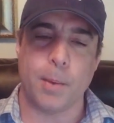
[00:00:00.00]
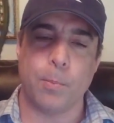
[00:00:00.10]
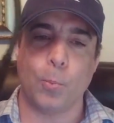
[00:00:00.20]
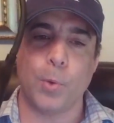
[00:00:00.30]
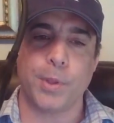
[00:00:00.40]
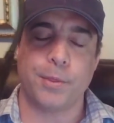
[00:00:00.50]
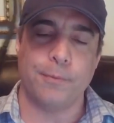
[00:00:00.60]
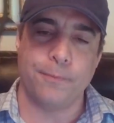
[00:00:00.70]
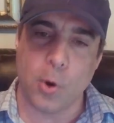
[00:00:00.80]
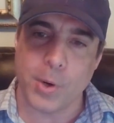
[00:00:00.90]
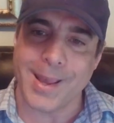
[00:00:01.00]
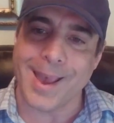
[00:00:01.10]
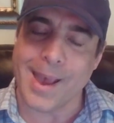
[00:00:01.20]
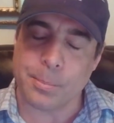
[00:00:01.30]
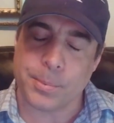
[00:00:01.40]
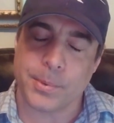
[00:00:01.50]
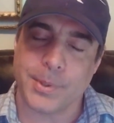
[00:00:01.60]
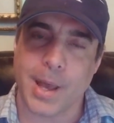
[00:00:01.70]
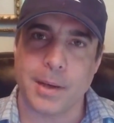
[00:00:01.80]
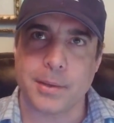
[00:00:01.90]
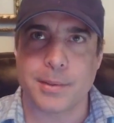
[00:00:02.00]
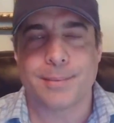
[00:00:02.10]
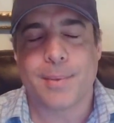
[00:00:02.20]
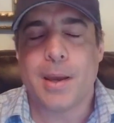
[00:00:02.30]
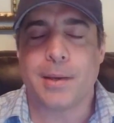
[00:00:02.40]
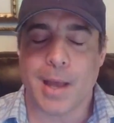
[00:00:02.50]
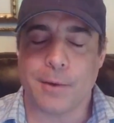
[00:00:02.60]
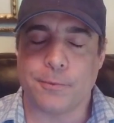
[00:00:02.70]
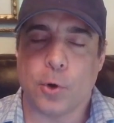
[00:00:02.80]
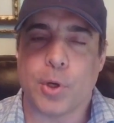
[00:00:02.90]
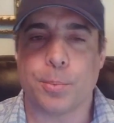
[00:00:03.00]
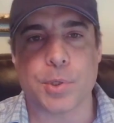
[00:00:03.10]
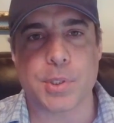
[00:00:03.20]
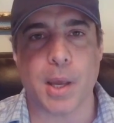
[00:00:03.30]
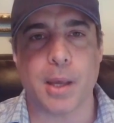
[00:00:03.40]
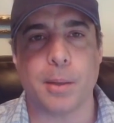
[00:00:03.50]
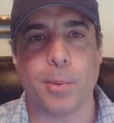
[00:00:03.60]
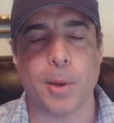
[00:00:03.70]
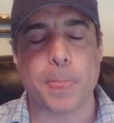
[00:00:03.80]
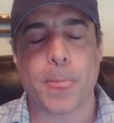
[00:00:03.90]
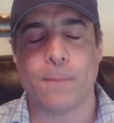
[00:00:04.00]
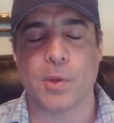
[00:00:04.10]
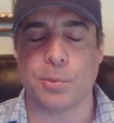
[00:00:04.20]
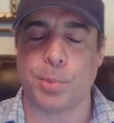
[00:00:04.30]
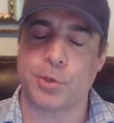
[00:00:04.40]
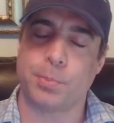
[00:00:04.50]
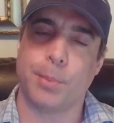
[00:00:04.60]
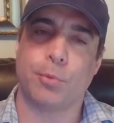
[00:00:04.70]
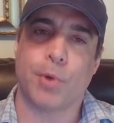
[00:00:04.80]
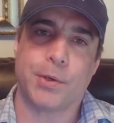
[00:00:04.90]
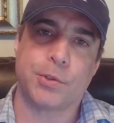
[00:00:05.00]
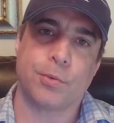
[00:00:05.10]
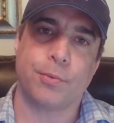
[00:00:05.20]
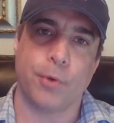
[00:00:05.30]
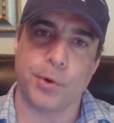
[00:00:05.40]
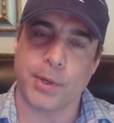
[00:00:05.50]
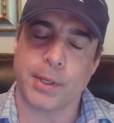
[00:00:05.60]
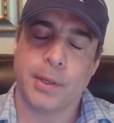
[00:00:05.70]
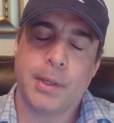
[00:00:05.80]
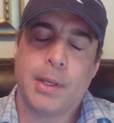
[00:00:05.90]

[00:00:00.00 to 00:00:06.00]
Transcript: with the voting app. Not voting per se, but there's a bunch of people registered for voting,